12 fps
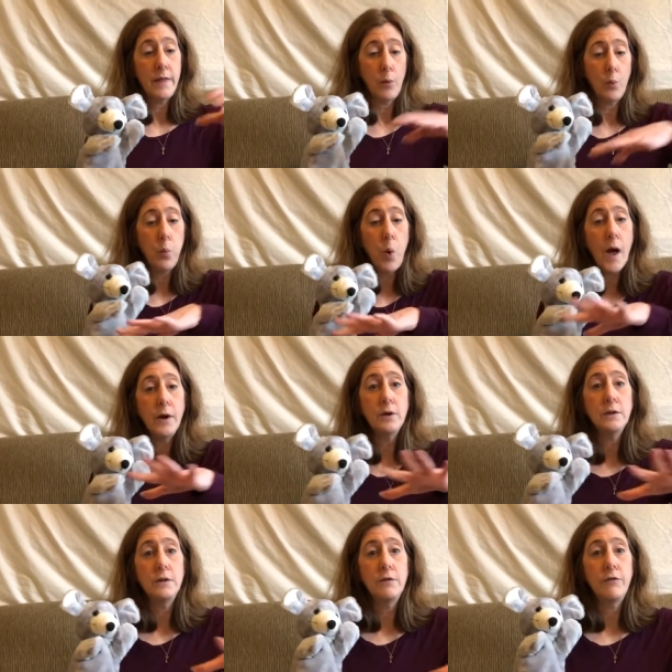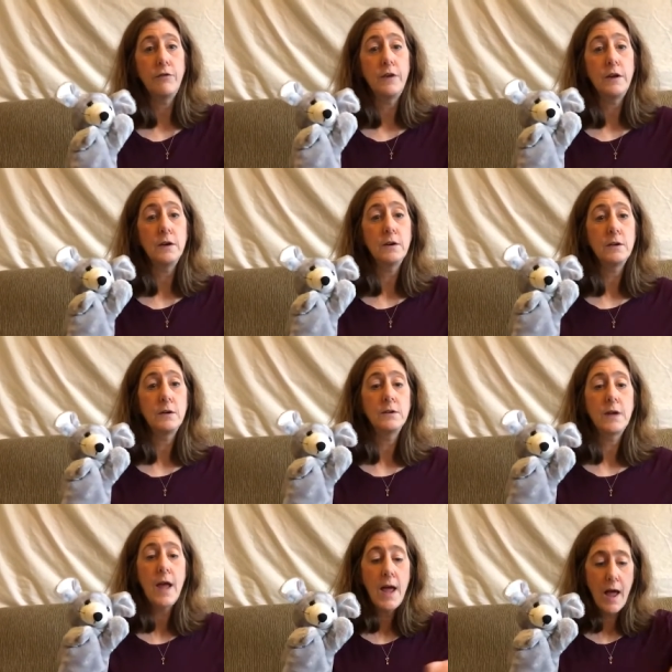They watered the
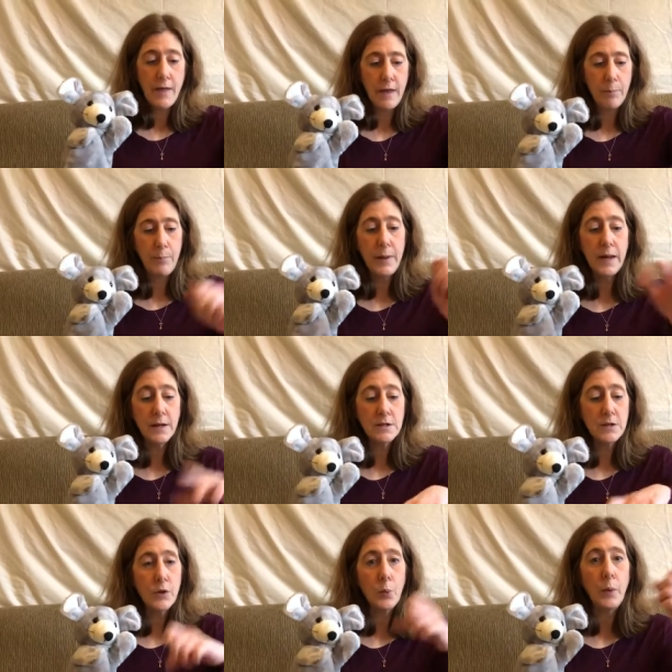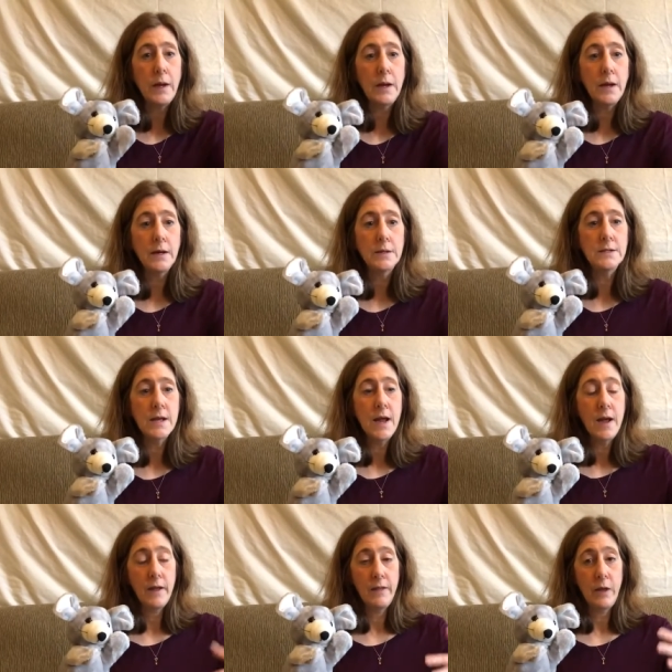field and they picked the weeds
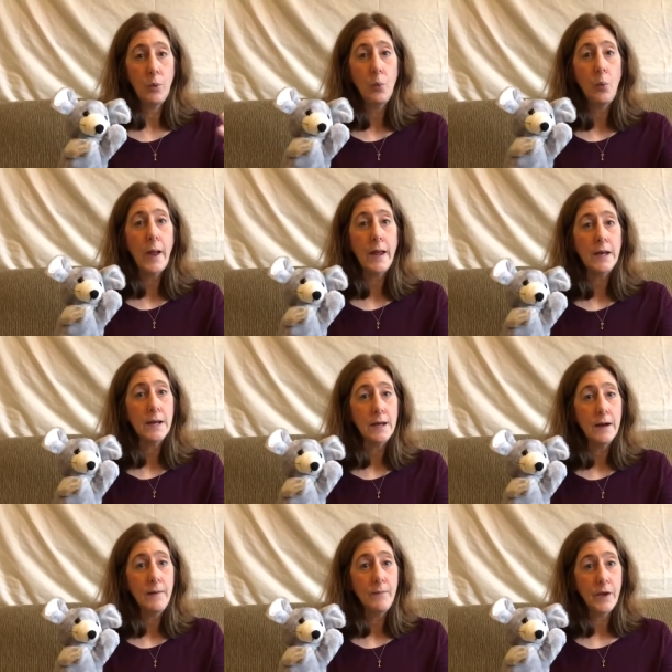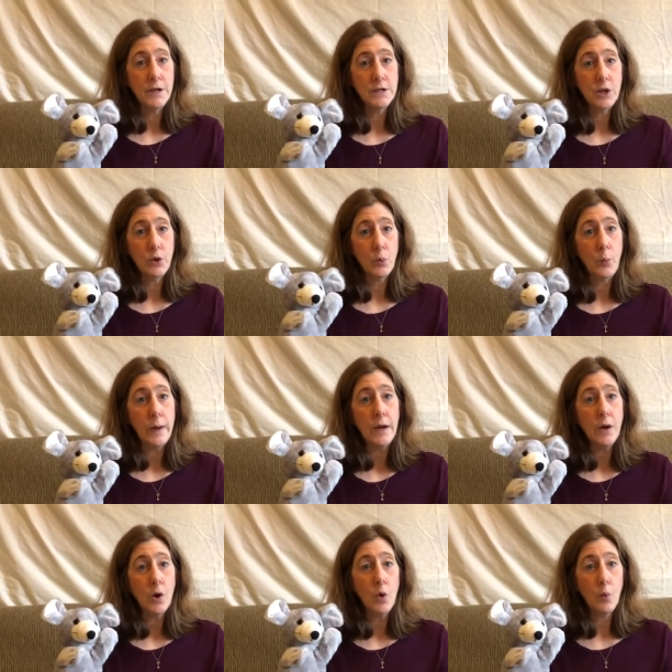and they waited until the
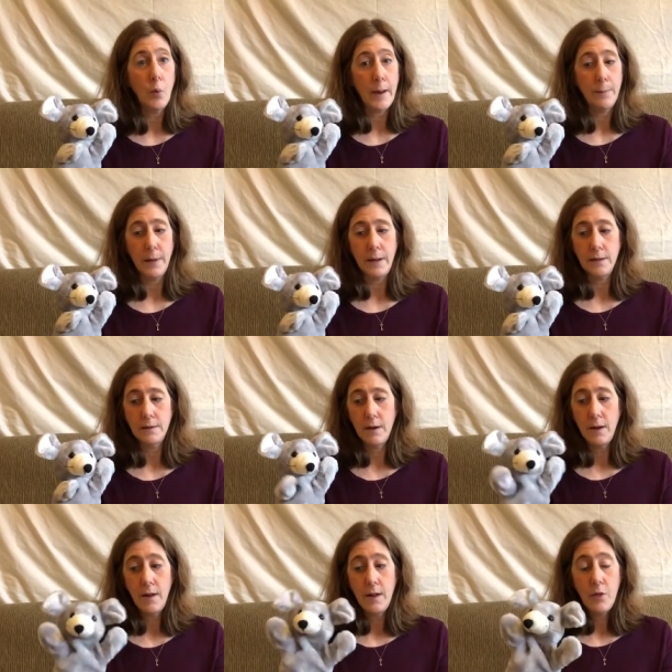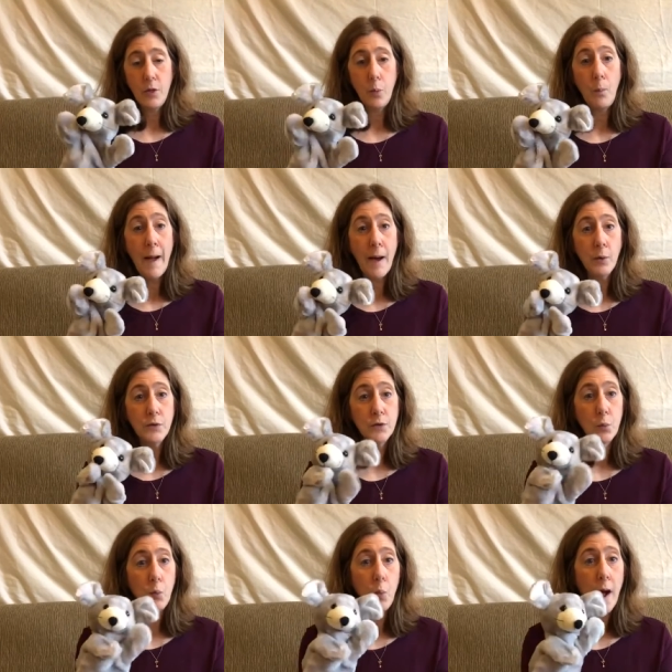wheat ripened. The
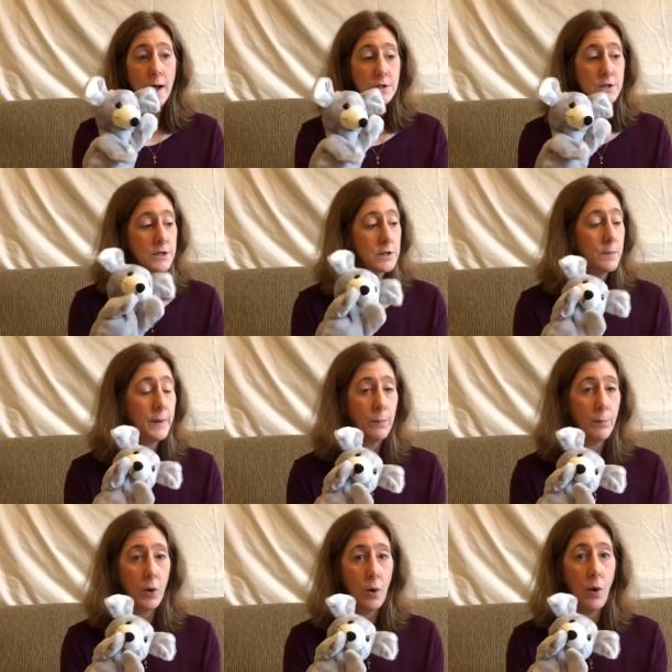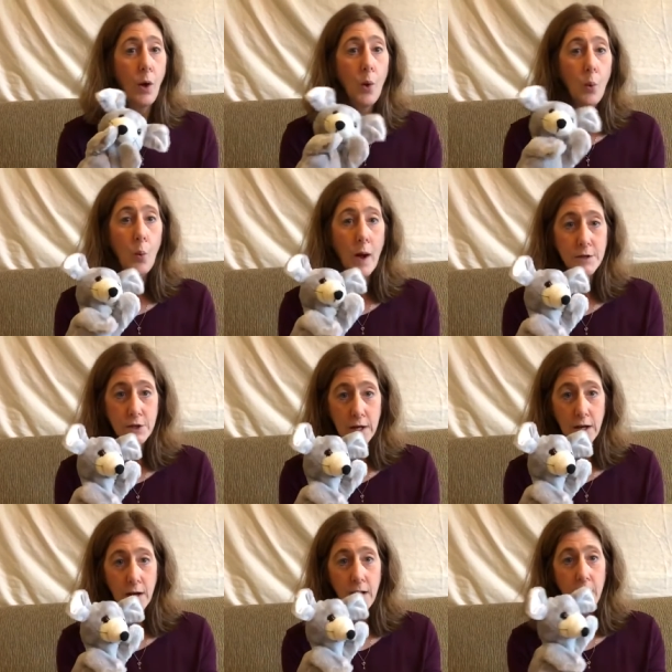mouse watched the people
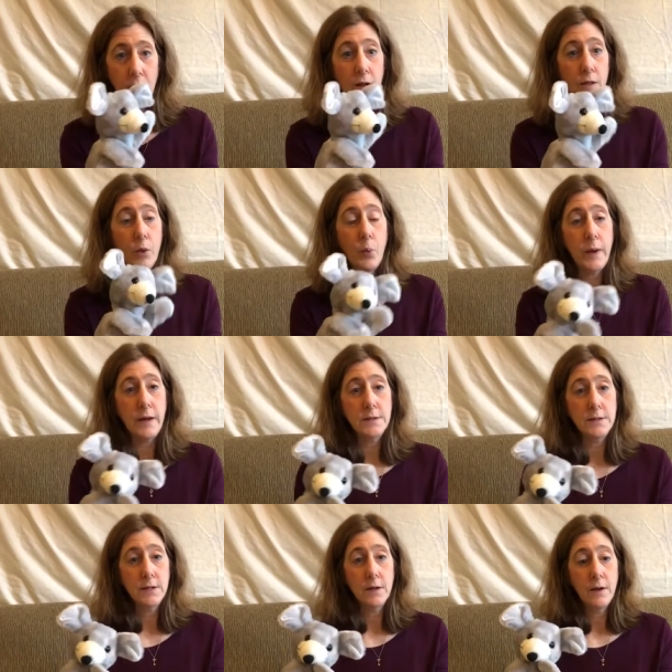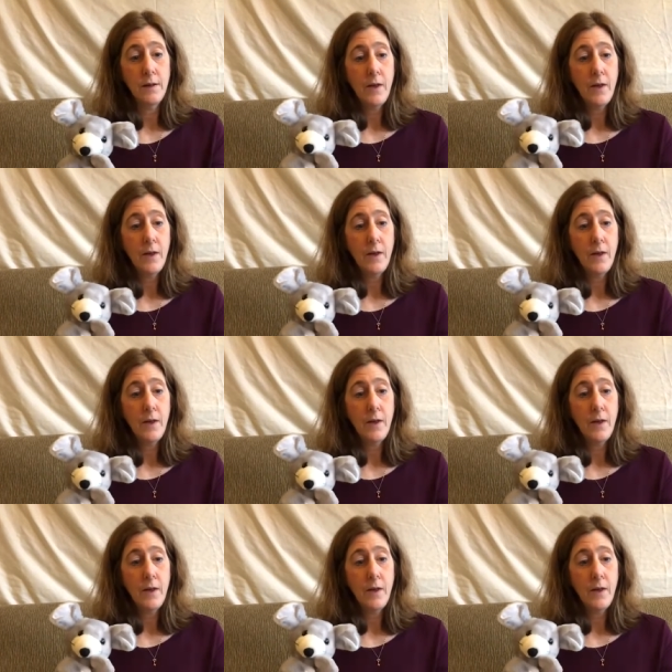watching the wheat.